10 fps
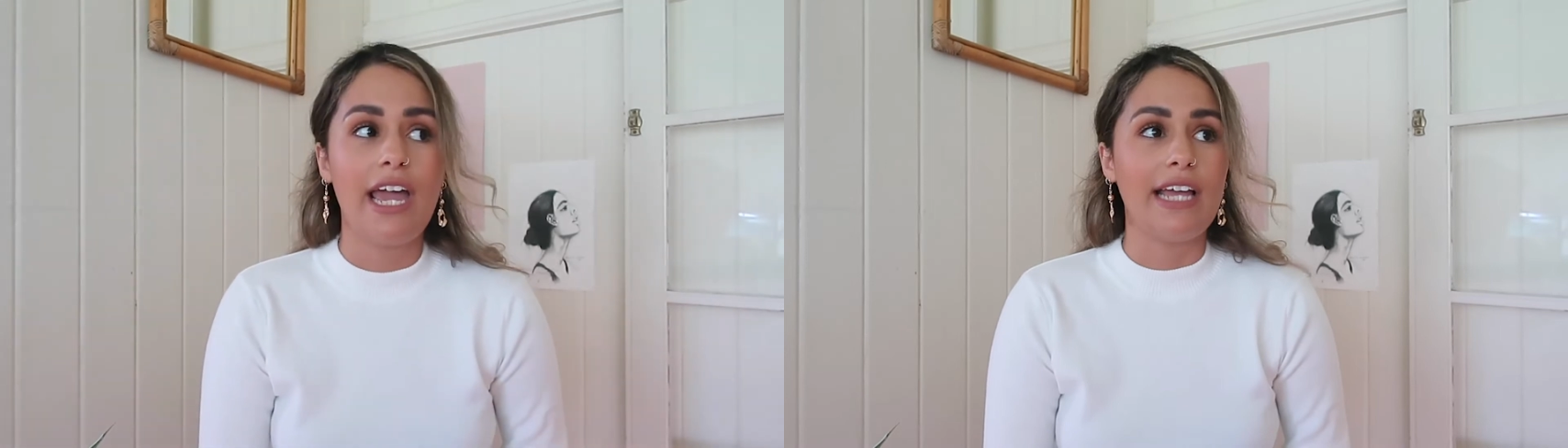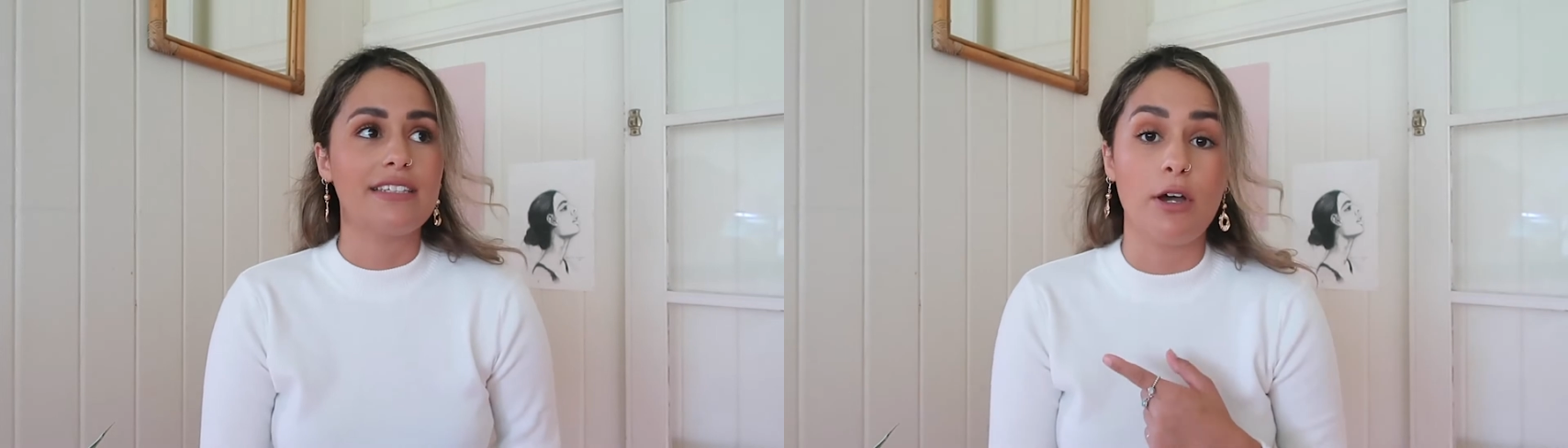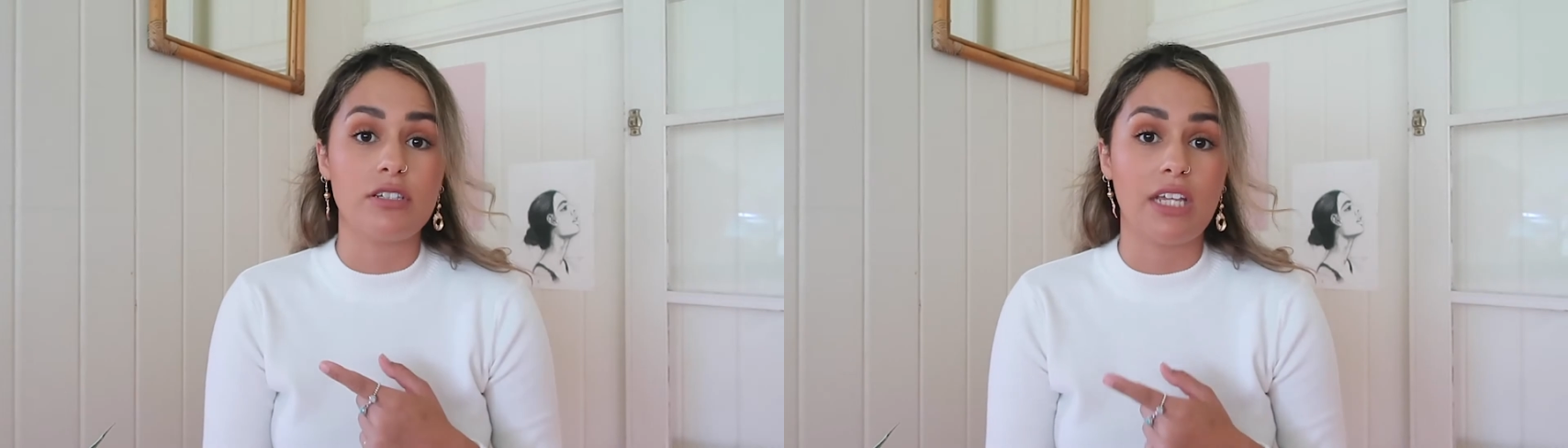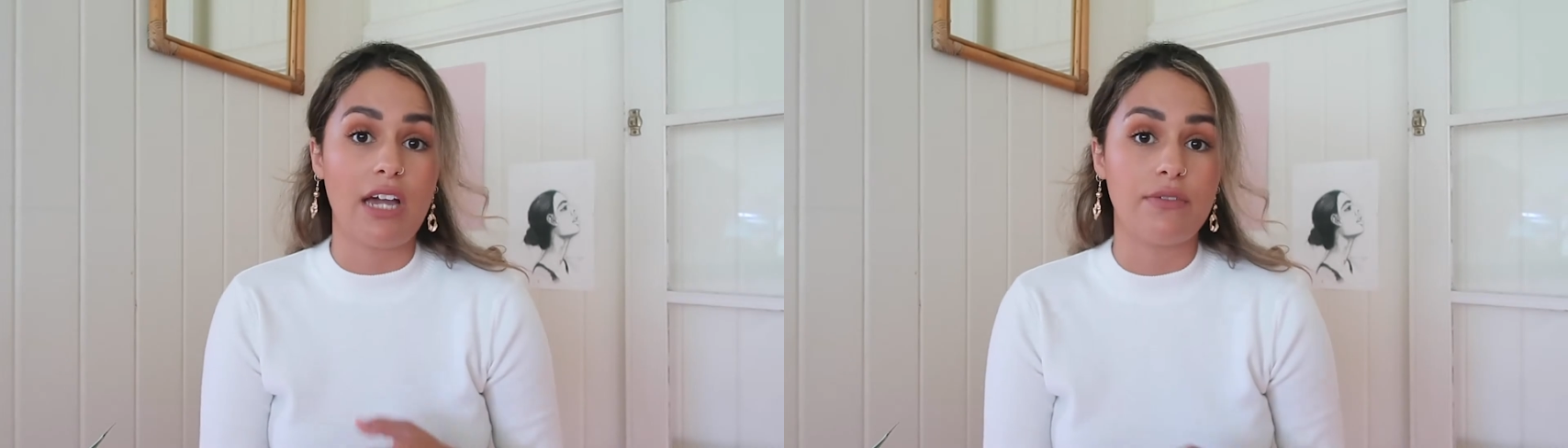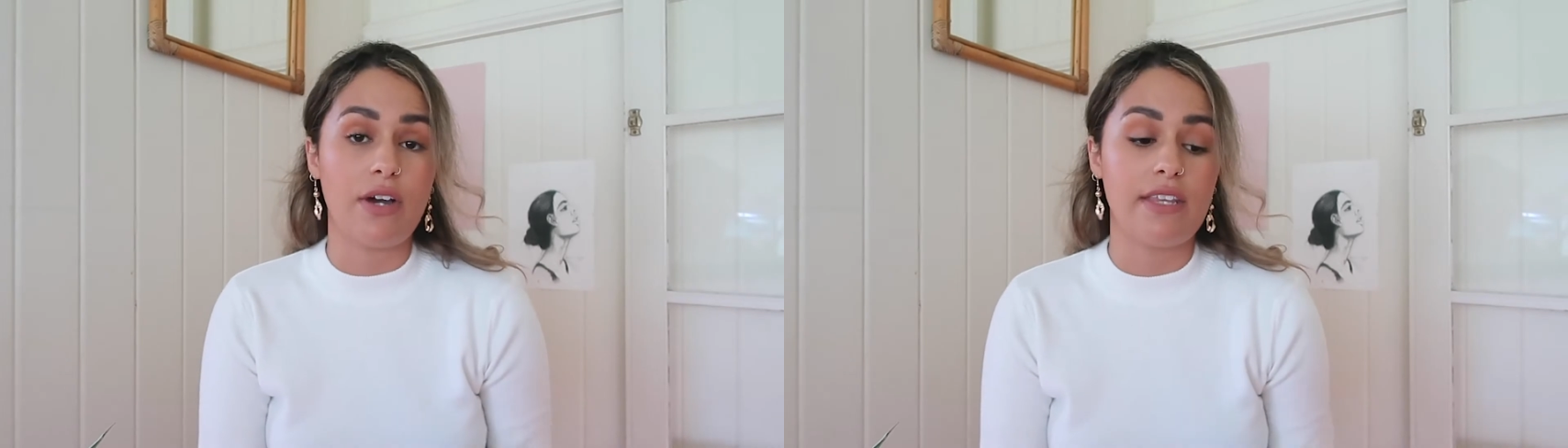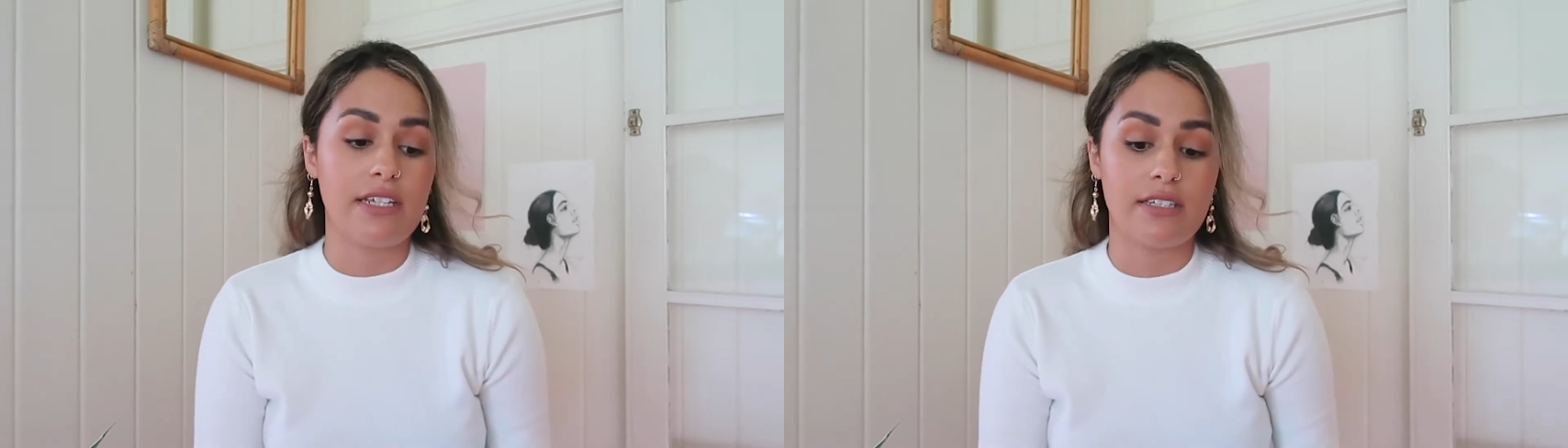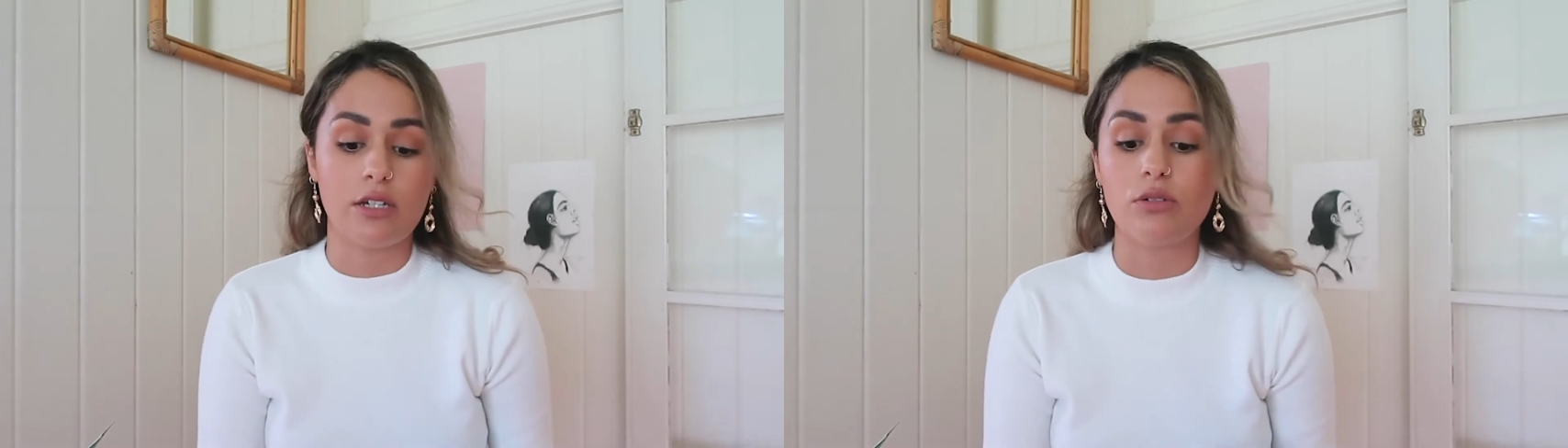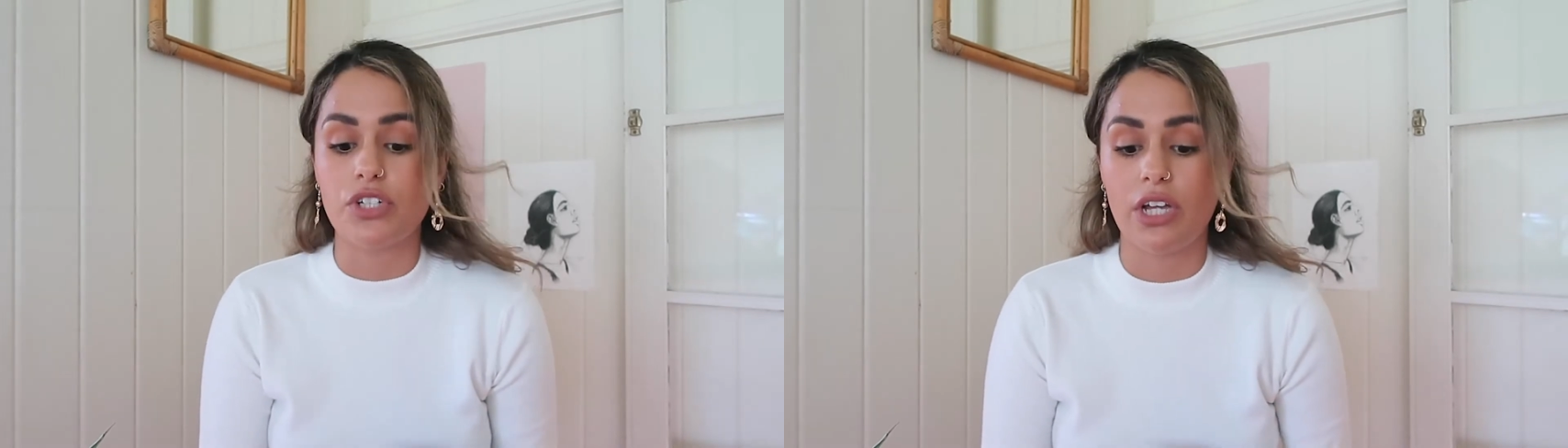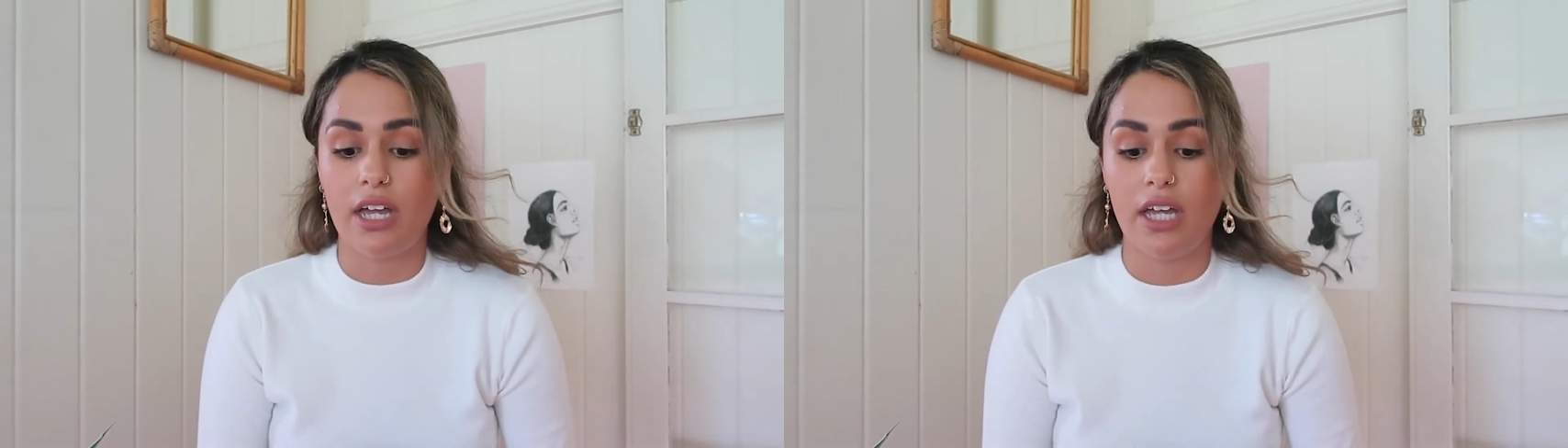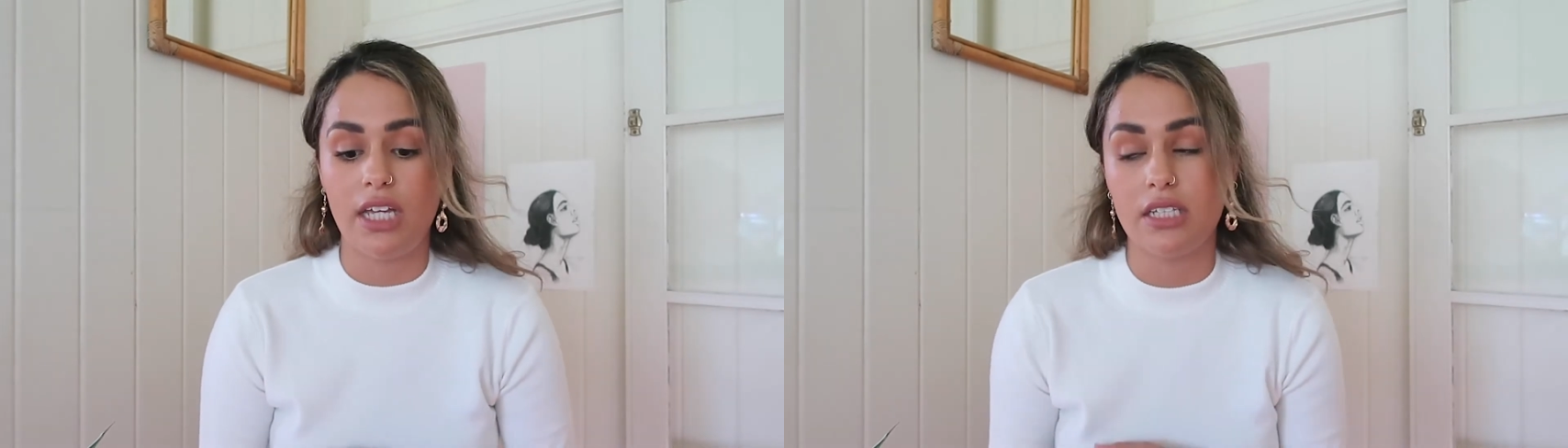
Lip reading: It personally, I find that Skillshare